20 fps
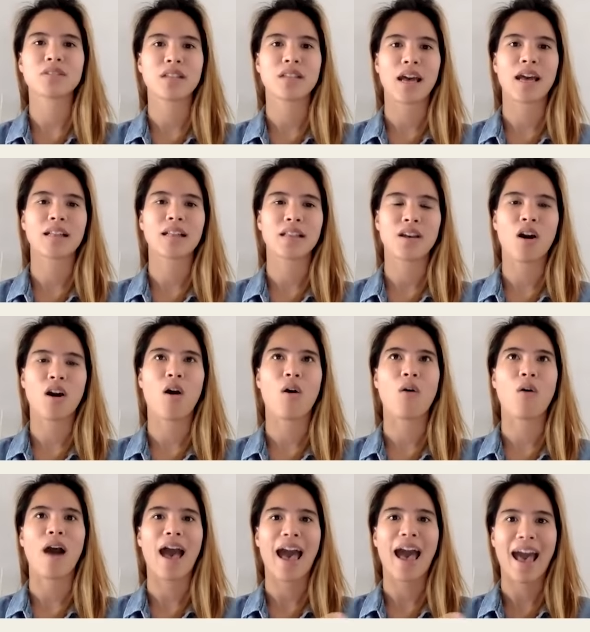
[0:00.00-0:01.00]
likely,
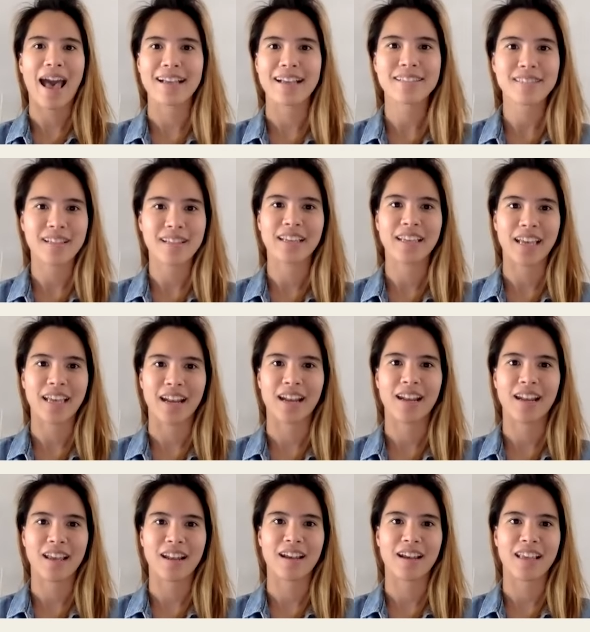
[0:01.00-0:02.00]
I'll ask the
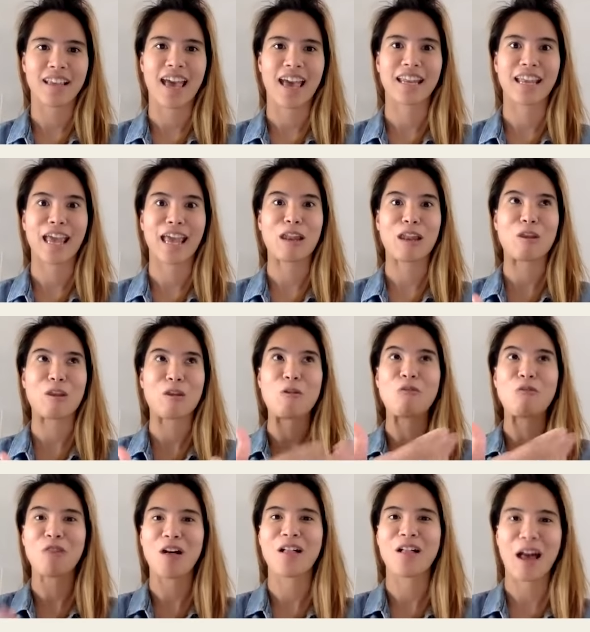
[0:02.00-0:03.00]
candidate again, can you
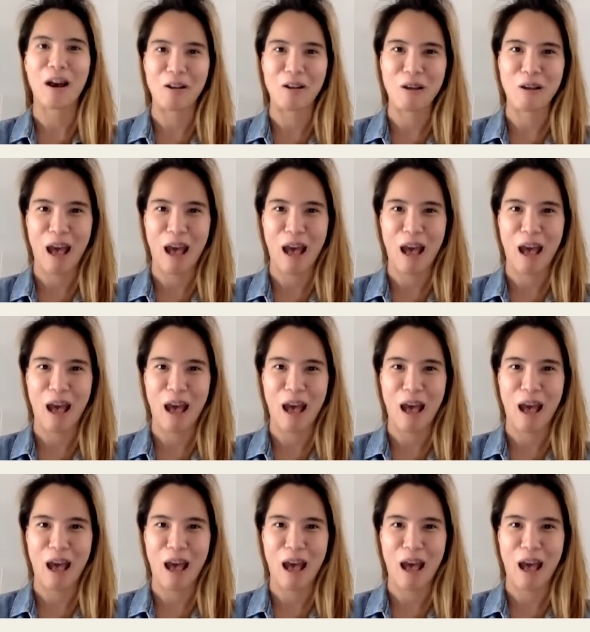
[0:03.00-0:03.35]
fill out your